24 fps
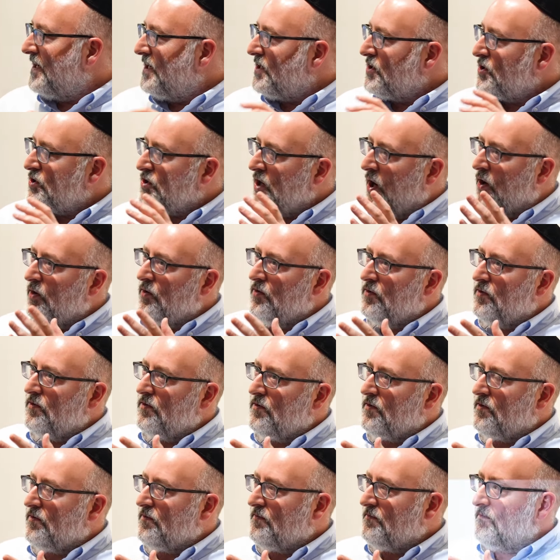So
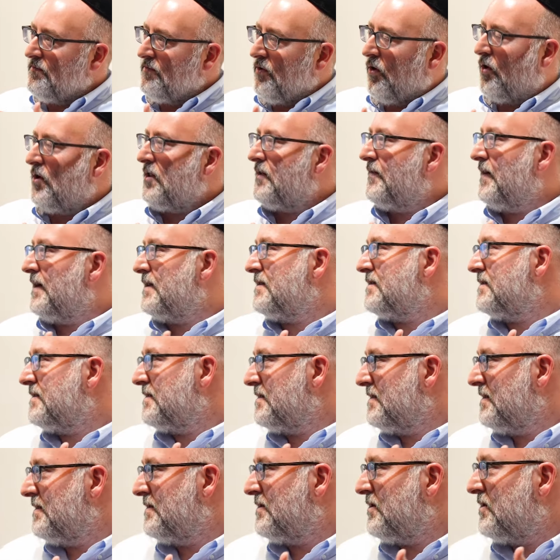all of
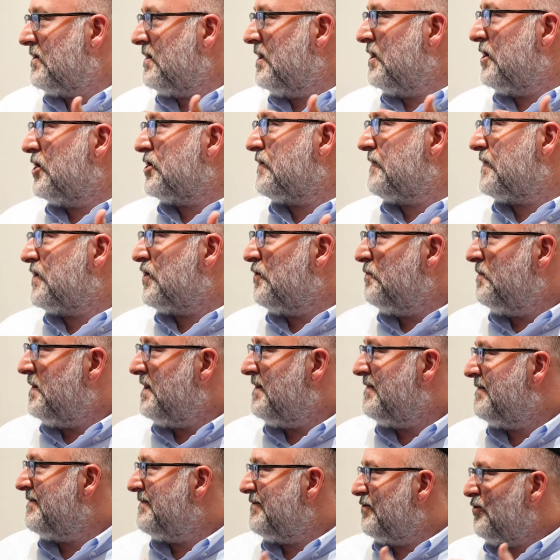us, certainly those of us who've
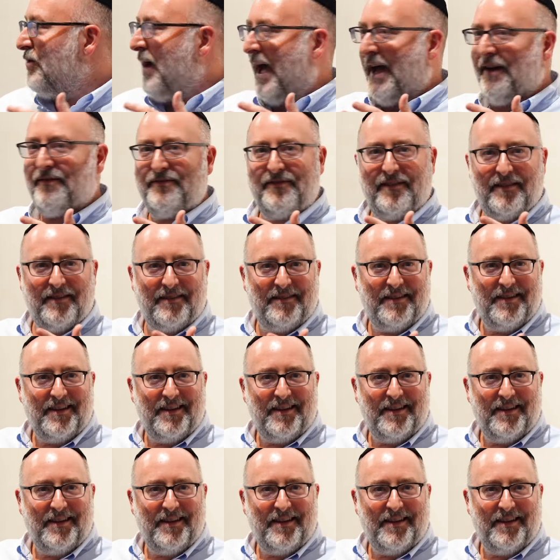been who have